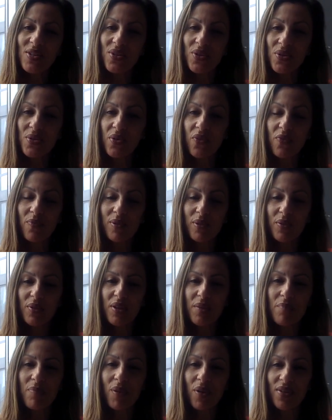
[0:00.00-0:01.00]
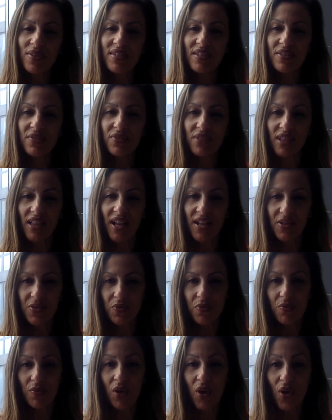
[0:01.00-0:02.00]
2 of Building Positive
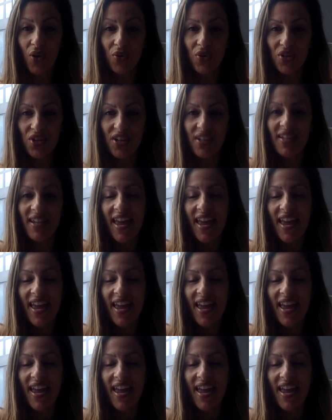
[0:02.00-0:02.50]
Classroom Culture.